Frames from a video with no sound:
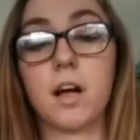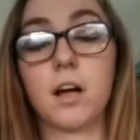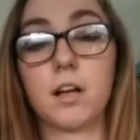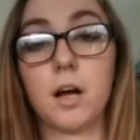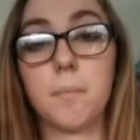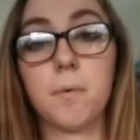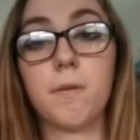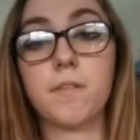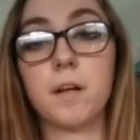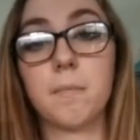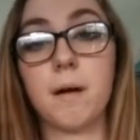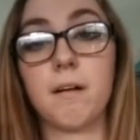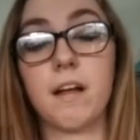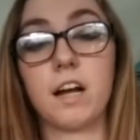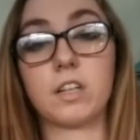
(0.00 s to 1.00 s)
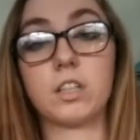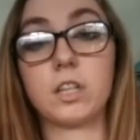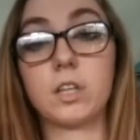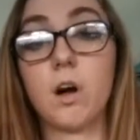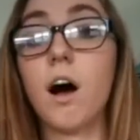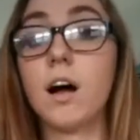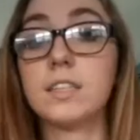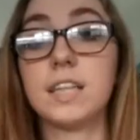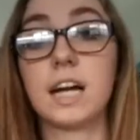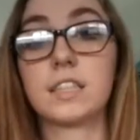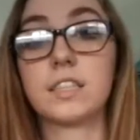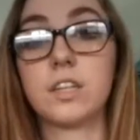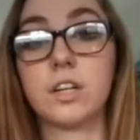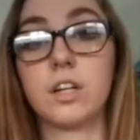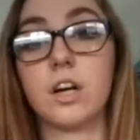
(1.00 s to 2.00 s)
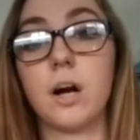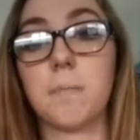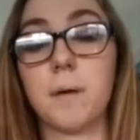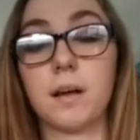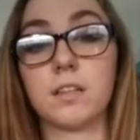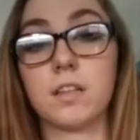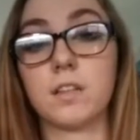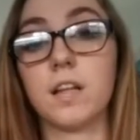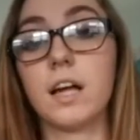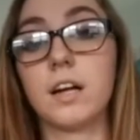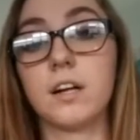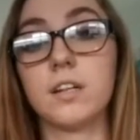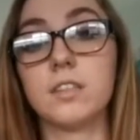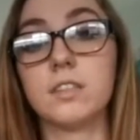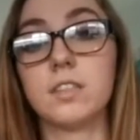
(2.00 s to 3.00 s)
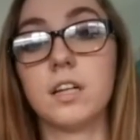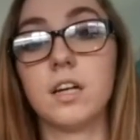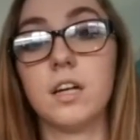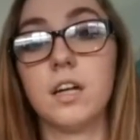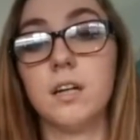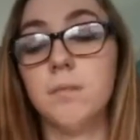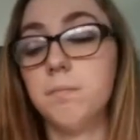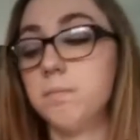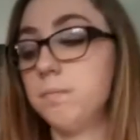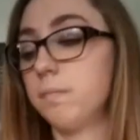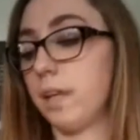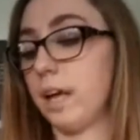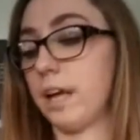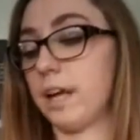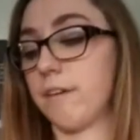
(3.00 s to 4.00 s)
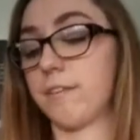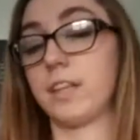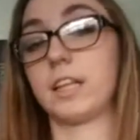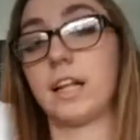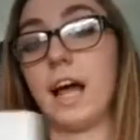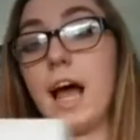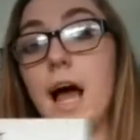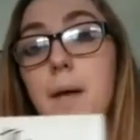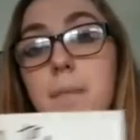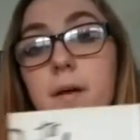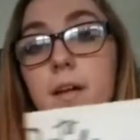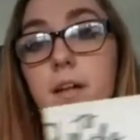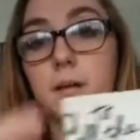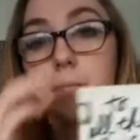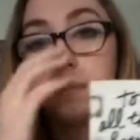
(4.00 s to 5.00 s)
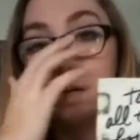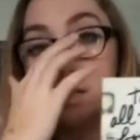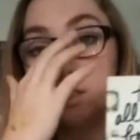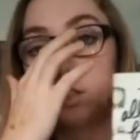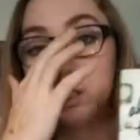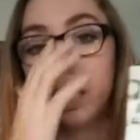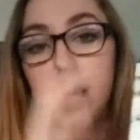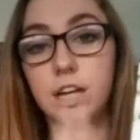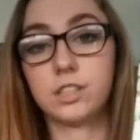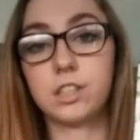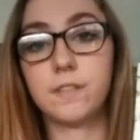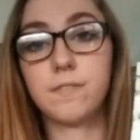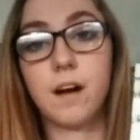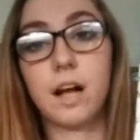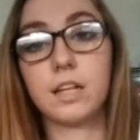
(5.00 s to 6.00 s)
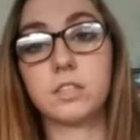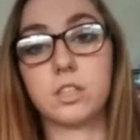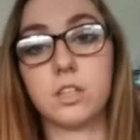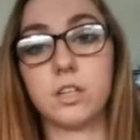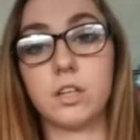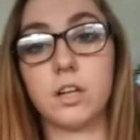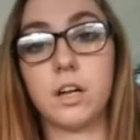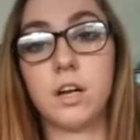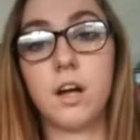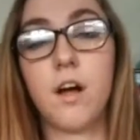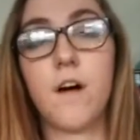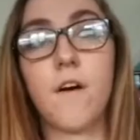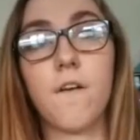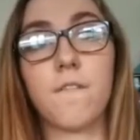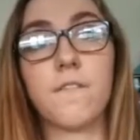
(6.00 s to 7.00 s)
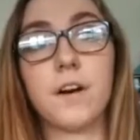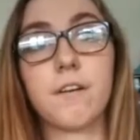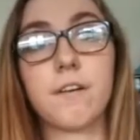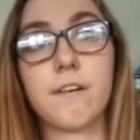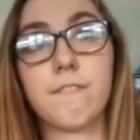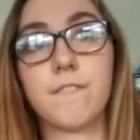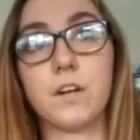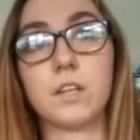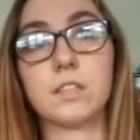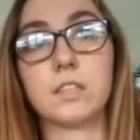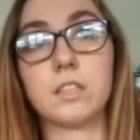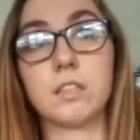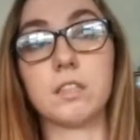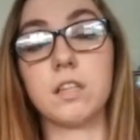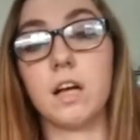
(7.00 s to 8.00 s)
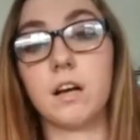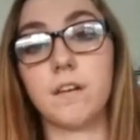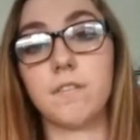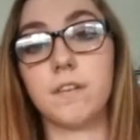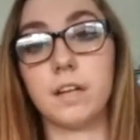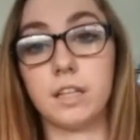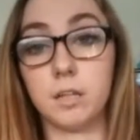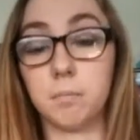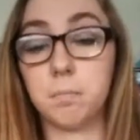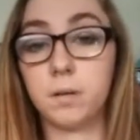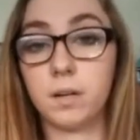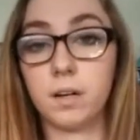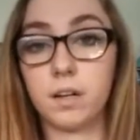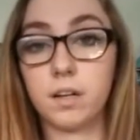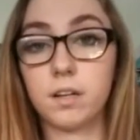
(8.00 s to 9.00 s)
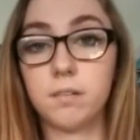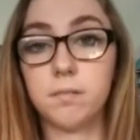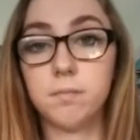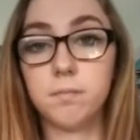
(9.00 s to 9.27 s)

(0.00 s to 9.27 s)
a couple of them had actually contacted her about the letters and everything that happened, but she actually finds her very first love in the book.